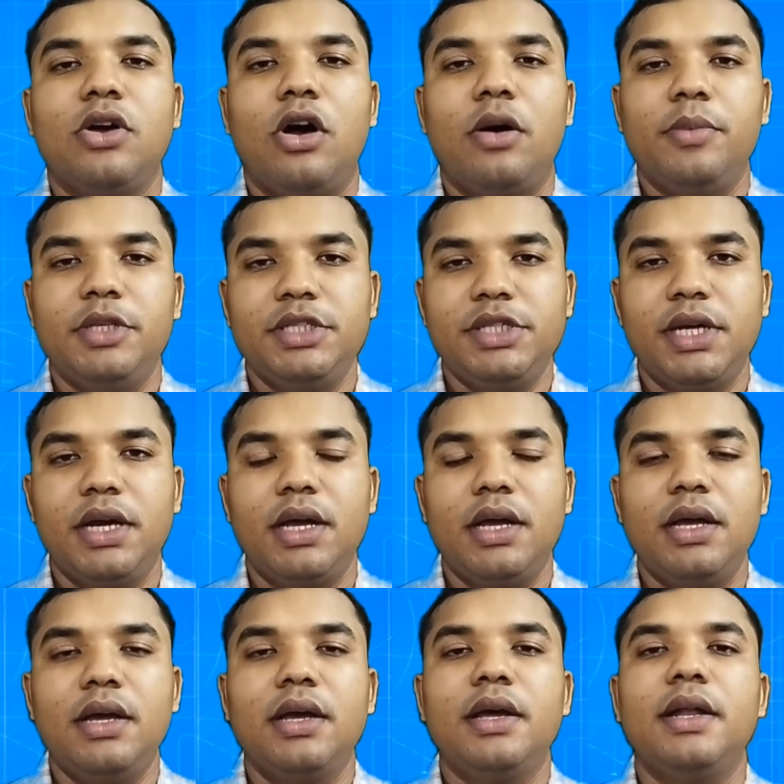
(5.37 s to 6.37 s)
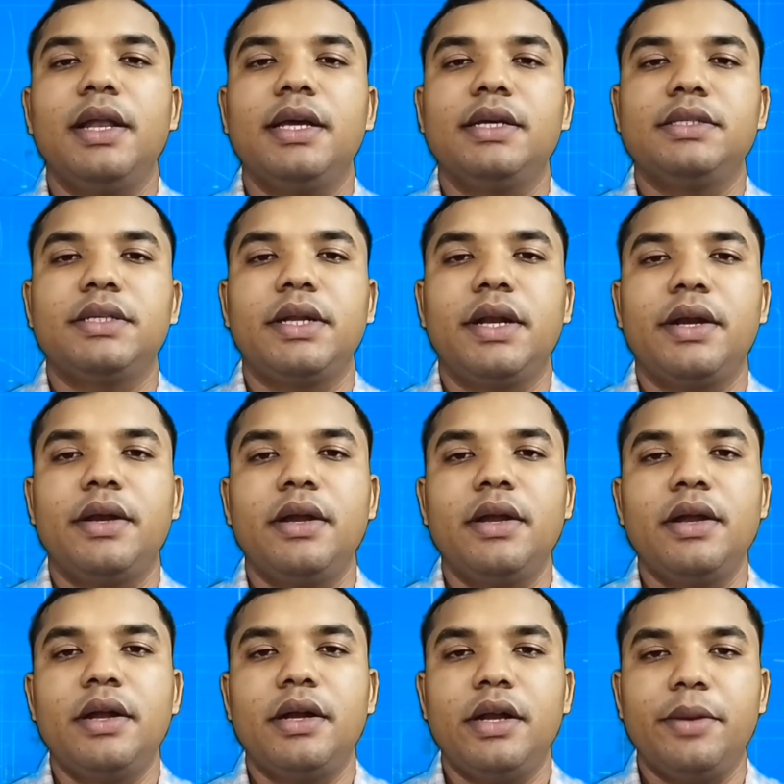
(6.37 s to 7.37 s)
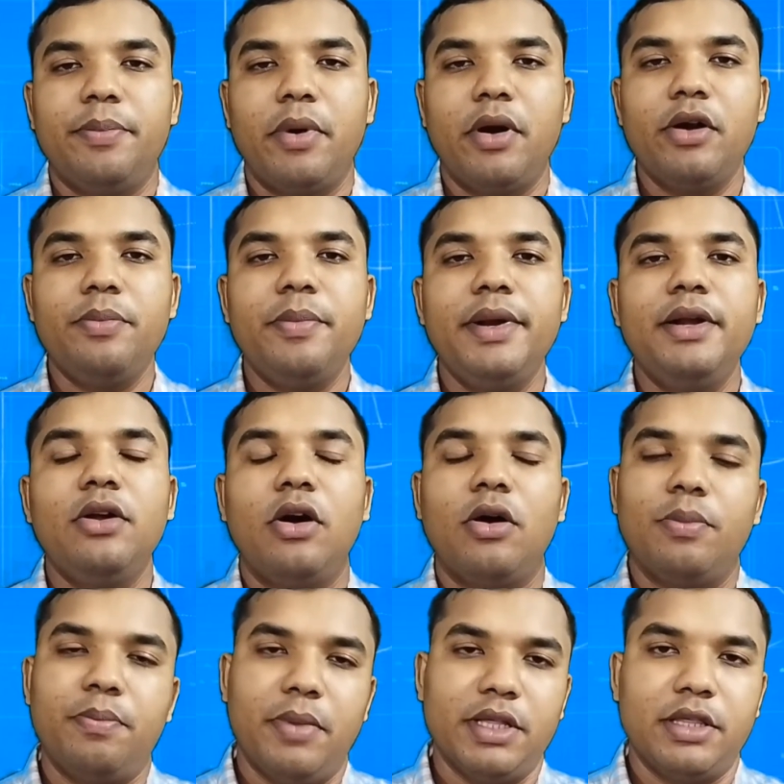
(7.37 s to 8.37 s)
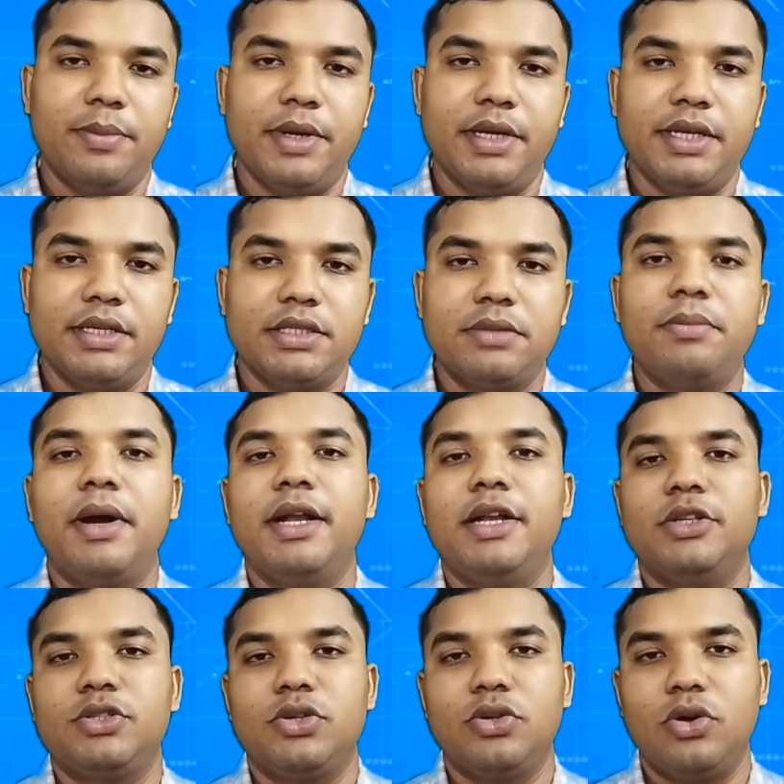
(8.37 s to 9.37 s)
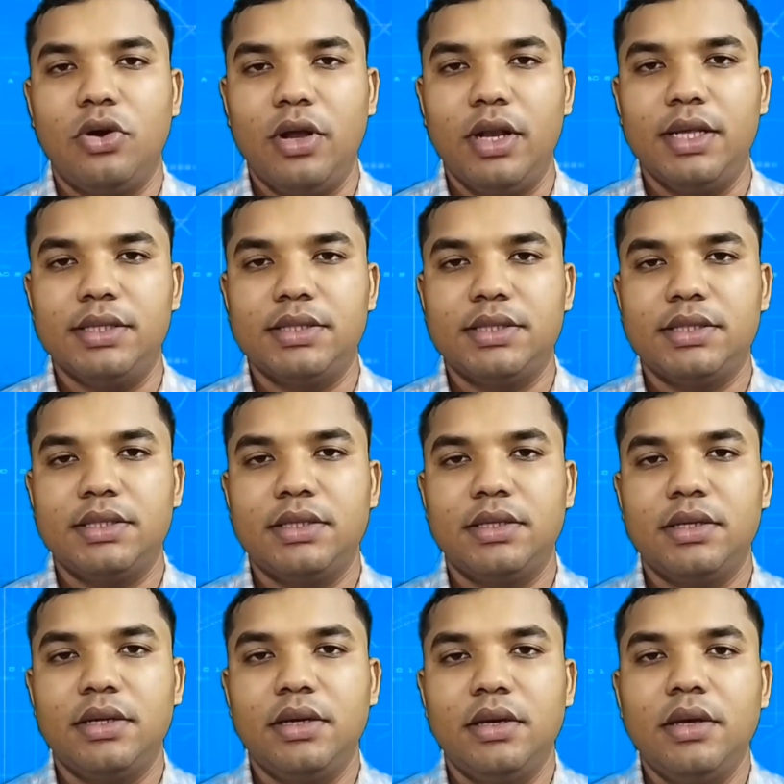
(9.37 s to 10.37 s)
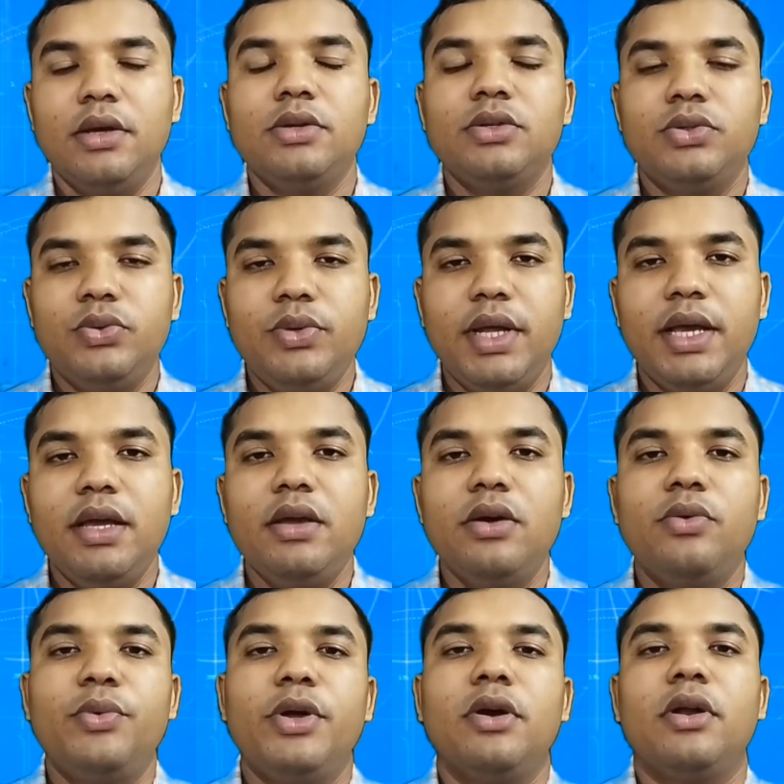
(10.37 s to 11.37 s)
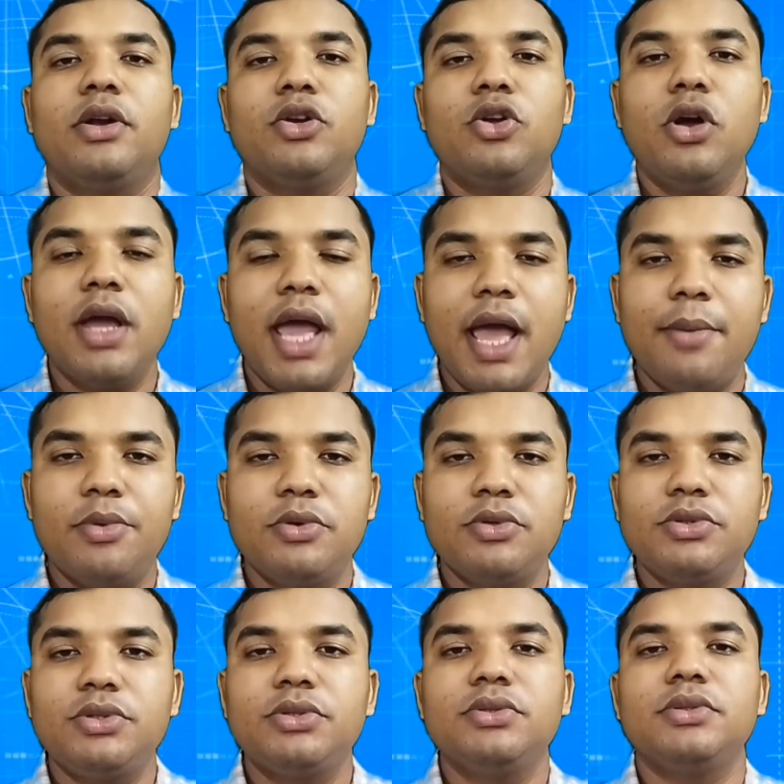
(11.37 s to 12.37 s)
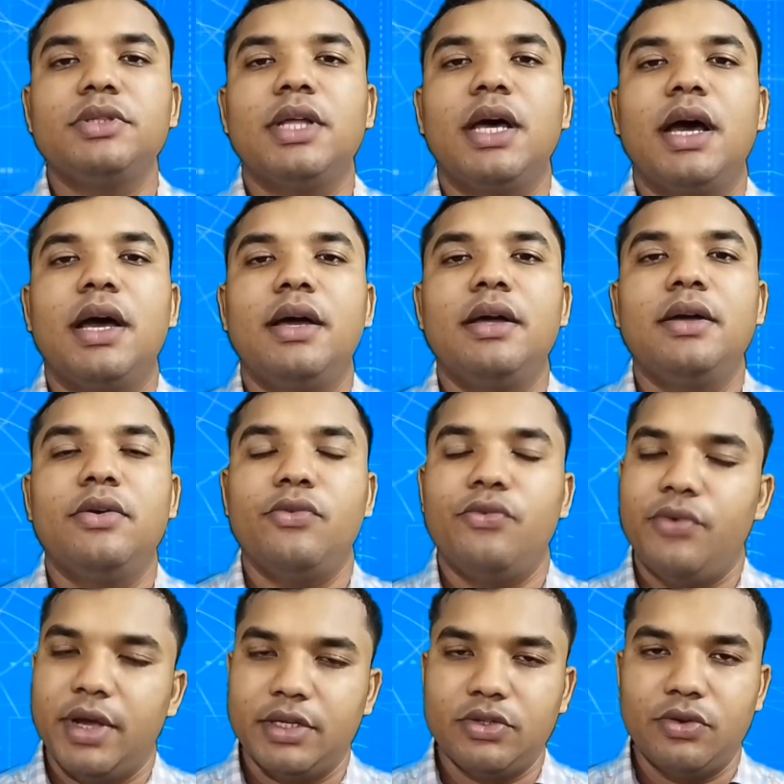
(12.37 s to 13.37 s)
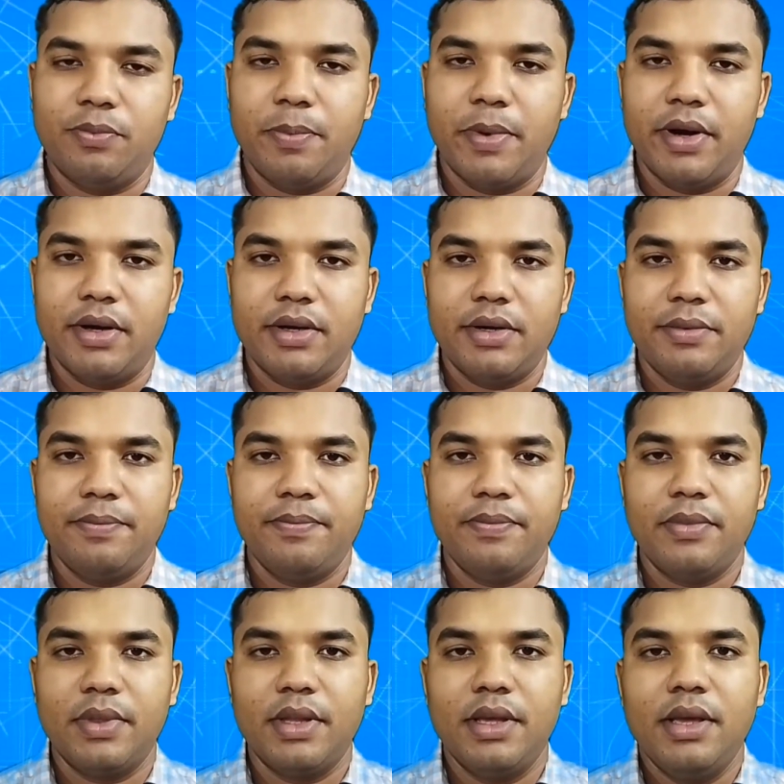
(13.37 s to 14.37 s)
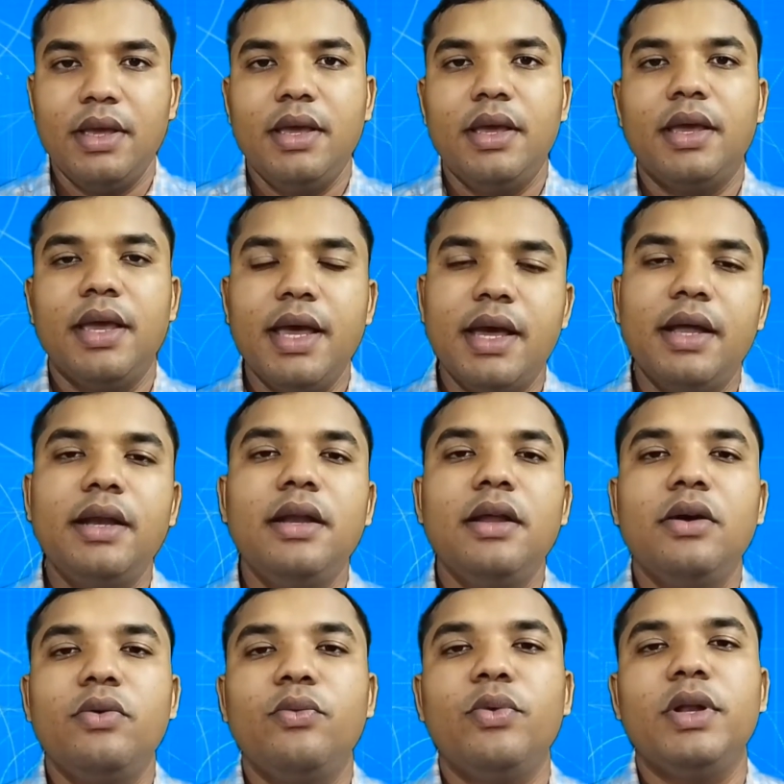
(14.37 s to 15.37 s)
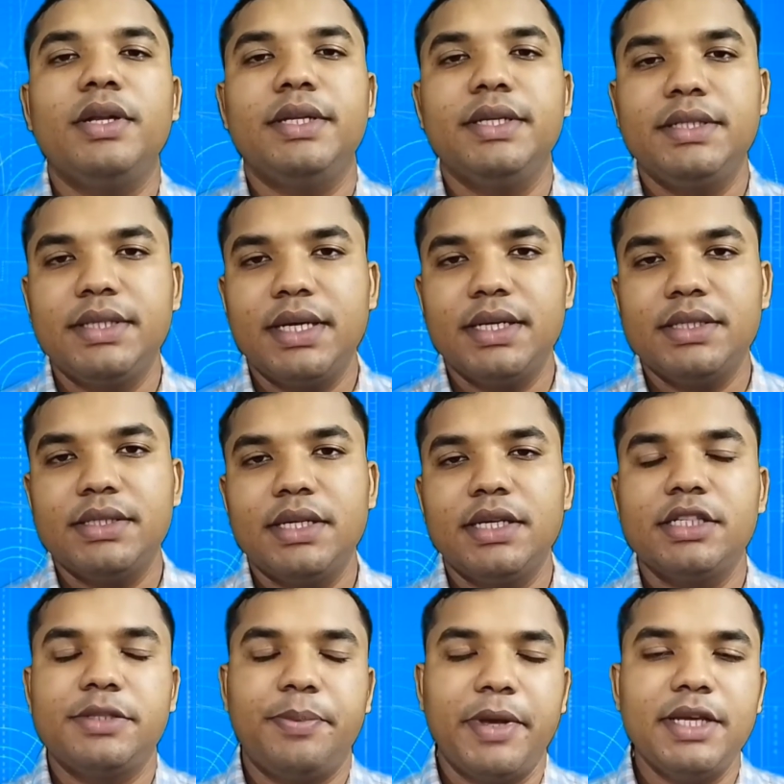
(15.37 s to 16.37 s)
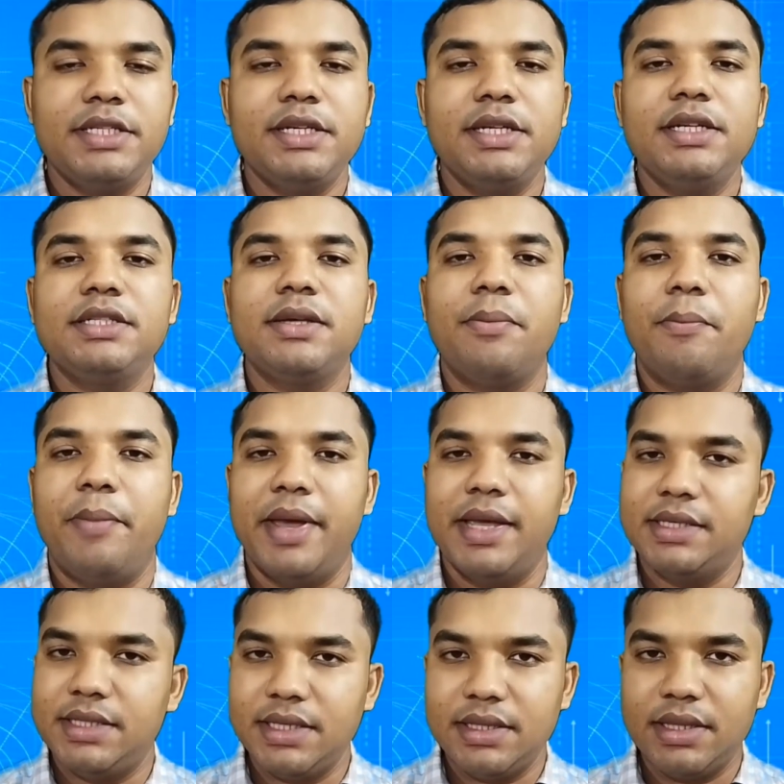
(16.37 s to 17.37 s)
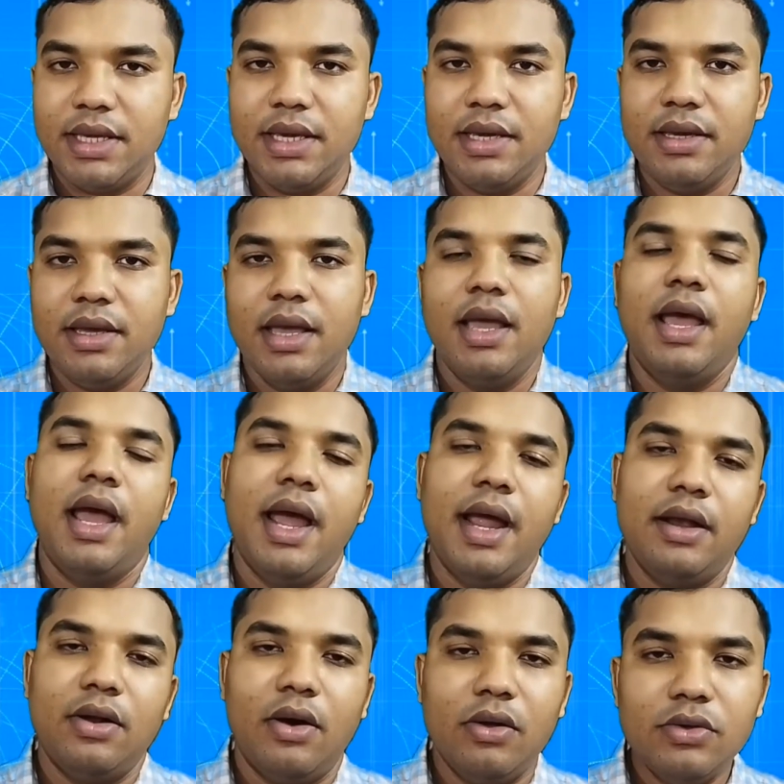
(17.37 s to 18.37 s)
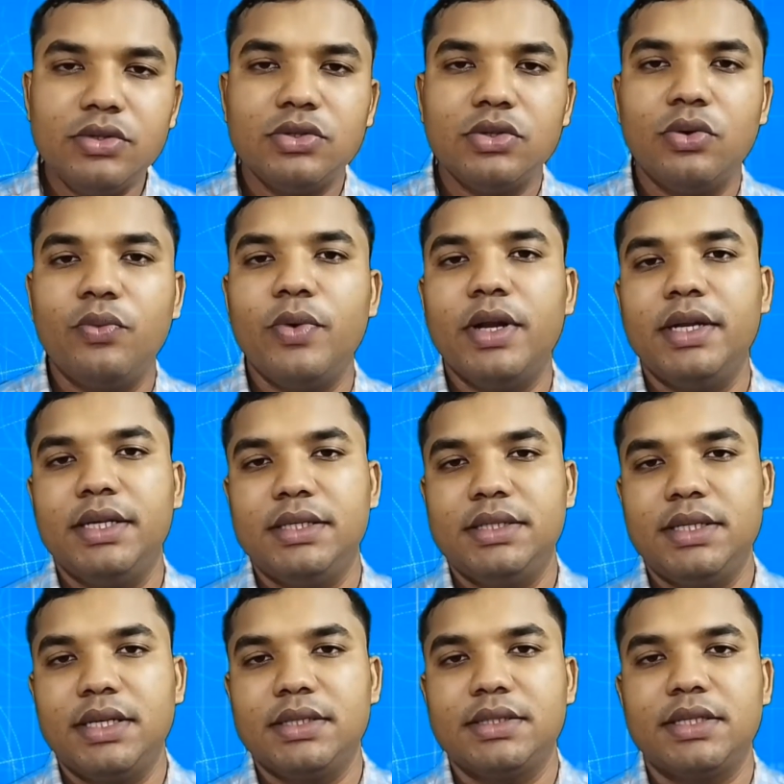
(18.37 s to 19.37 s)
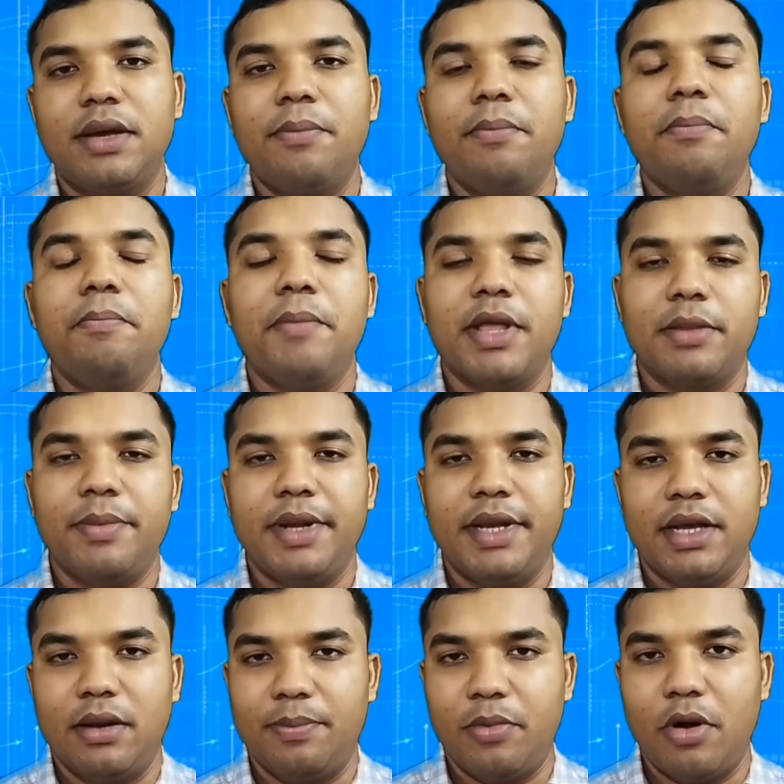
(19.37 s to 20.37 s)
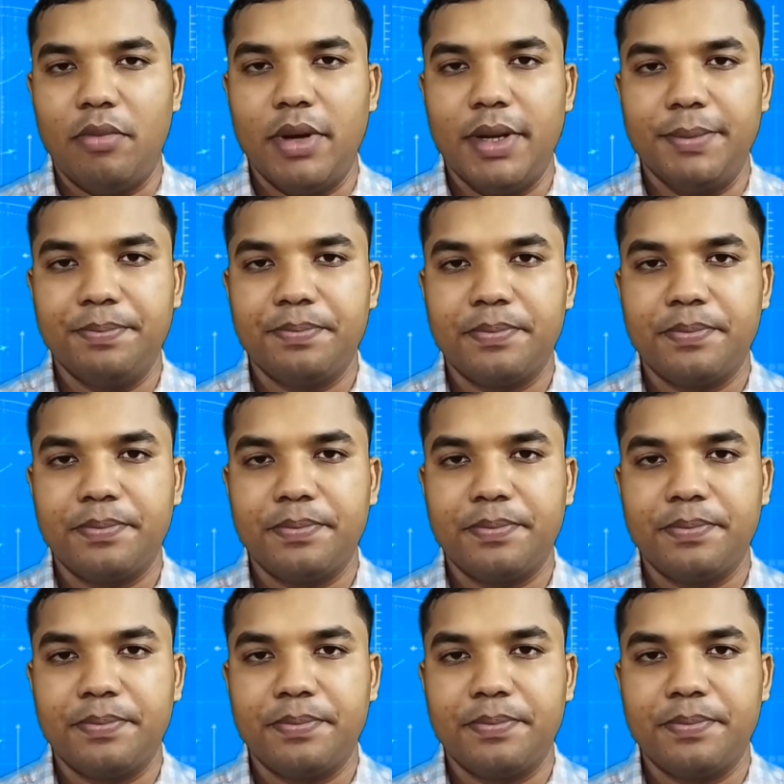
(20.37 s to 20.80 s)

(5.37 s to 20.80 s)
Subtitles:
Amit Saha, lecturer, Department of Mathematics, Milestone College. Today we are going to talk about the vector part. Here we will discuss especially some basic thing and also we will discuss some mathematical problem.